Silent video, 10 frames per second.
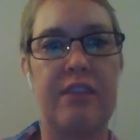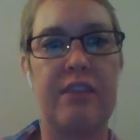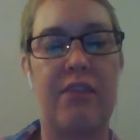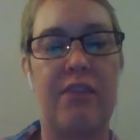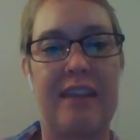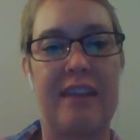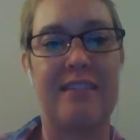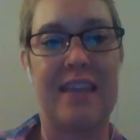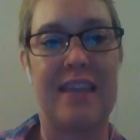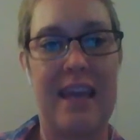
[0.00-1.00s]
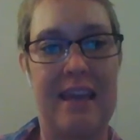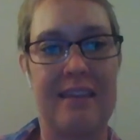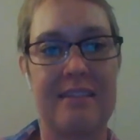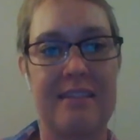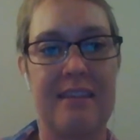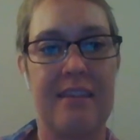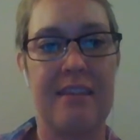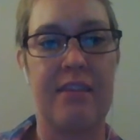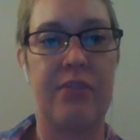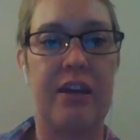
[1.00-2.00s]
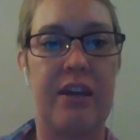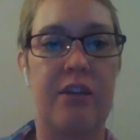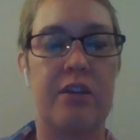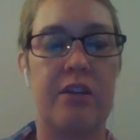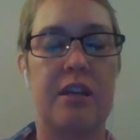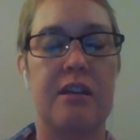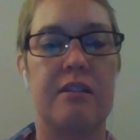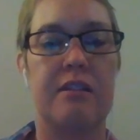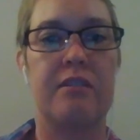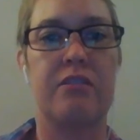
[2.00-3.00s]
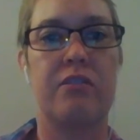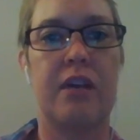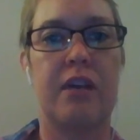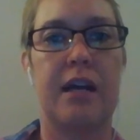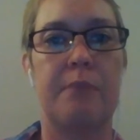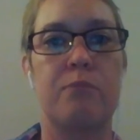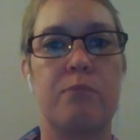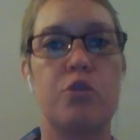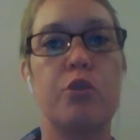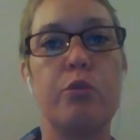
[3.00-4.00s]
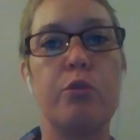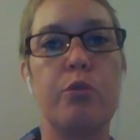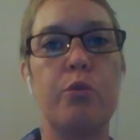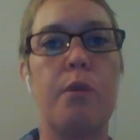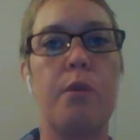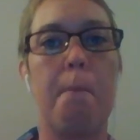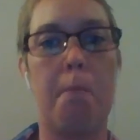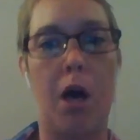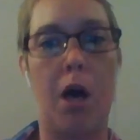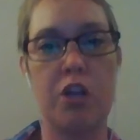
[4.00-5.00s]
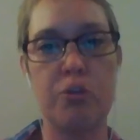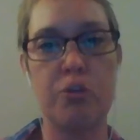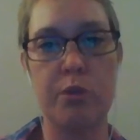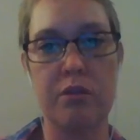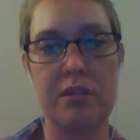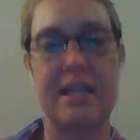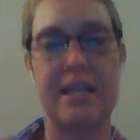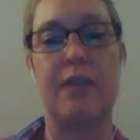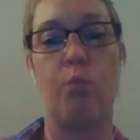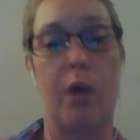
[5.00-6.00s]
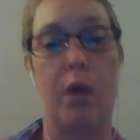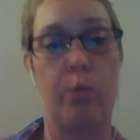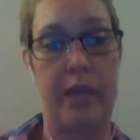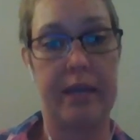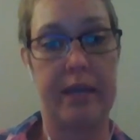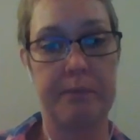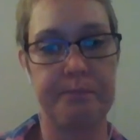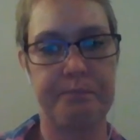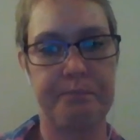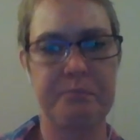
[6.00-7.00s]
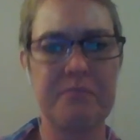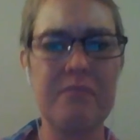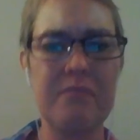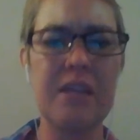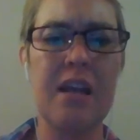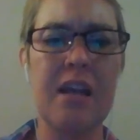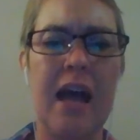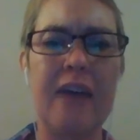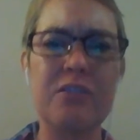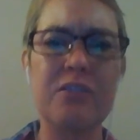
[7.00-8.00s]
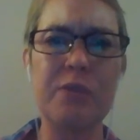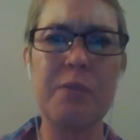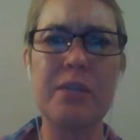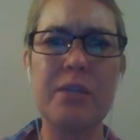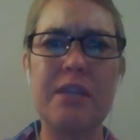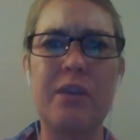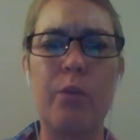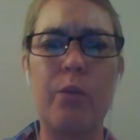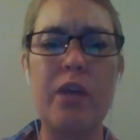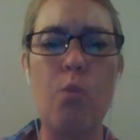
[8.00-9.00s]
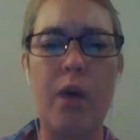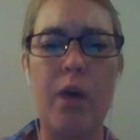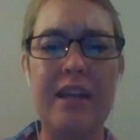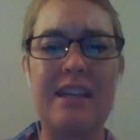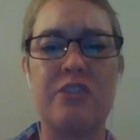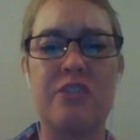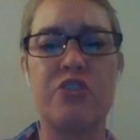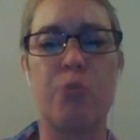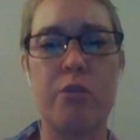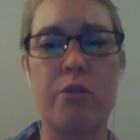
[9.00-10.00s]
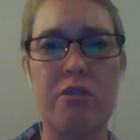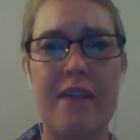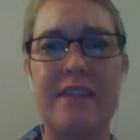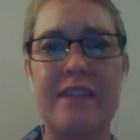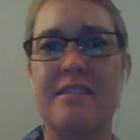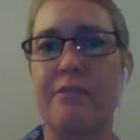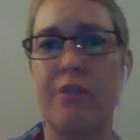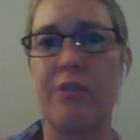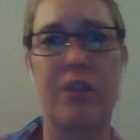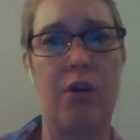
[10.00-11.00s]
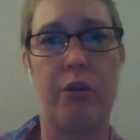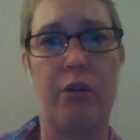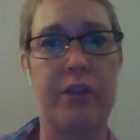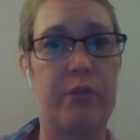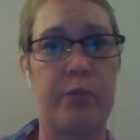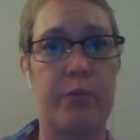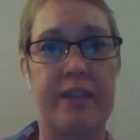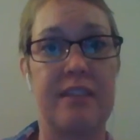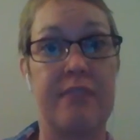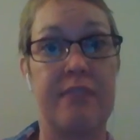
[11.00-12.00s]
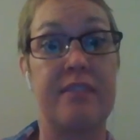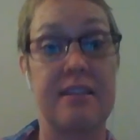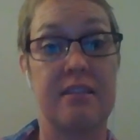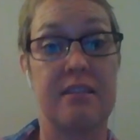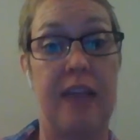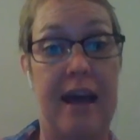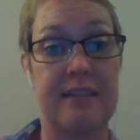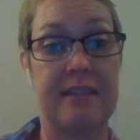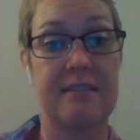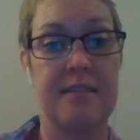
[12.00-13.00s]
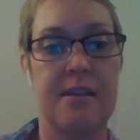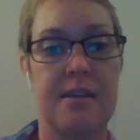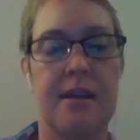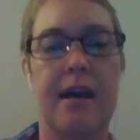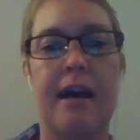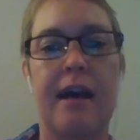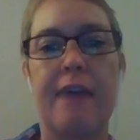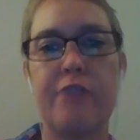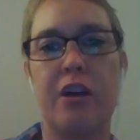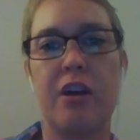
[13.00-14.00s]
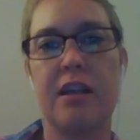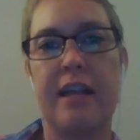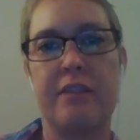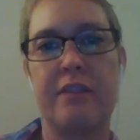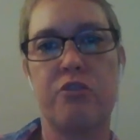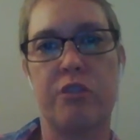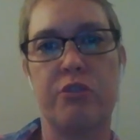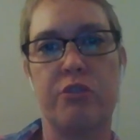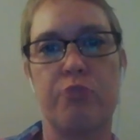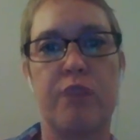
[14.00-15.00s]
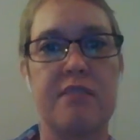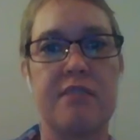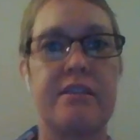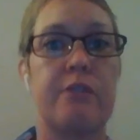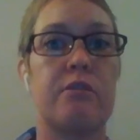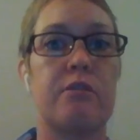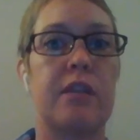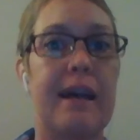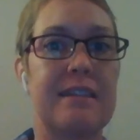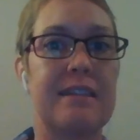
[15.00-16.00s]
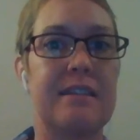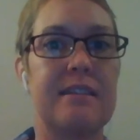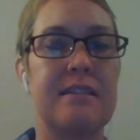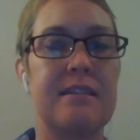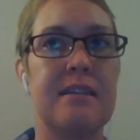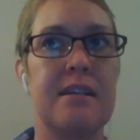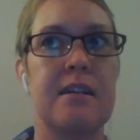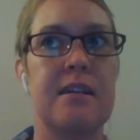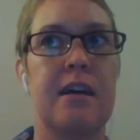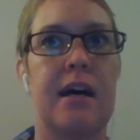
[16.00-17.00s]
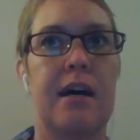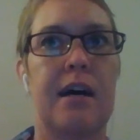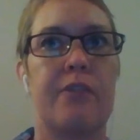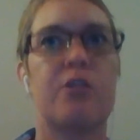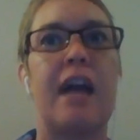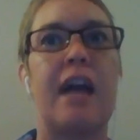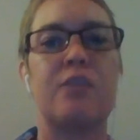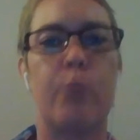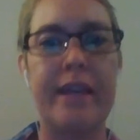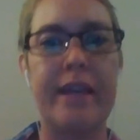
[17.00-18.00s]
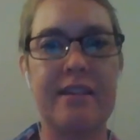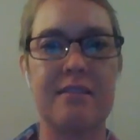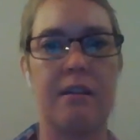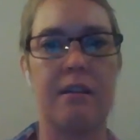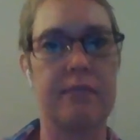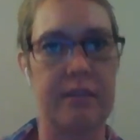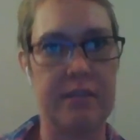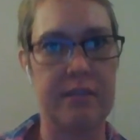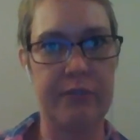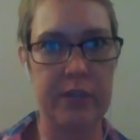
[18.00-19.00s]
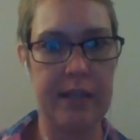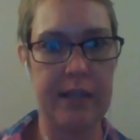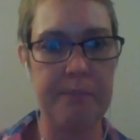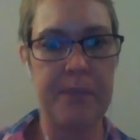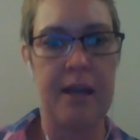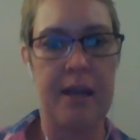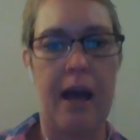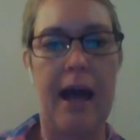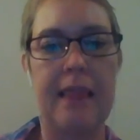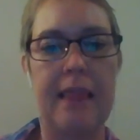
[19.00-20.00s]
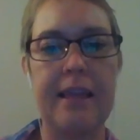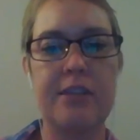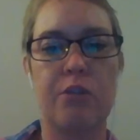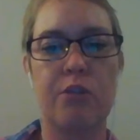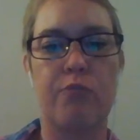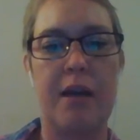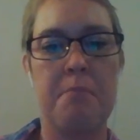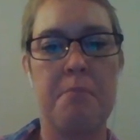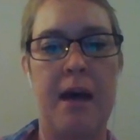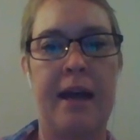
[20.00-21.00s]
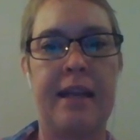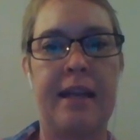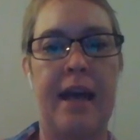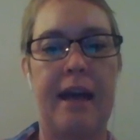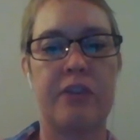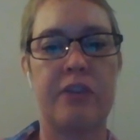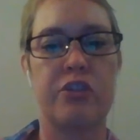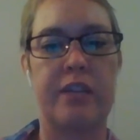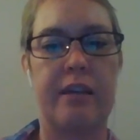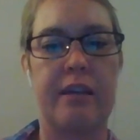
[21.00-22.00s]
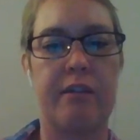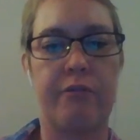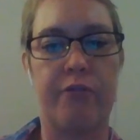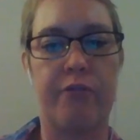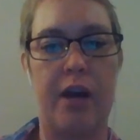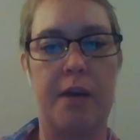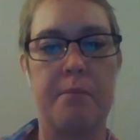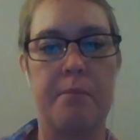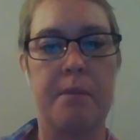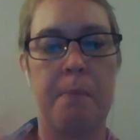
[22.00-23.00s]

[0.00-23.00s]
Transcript: that that is the case, that there is 2 modules in 1 week. I also want to point out that week 1 is shorter and different than all the other weeks in this class. Every online instructor runs their classes, their class weeks a little differently. I like to run mine actually from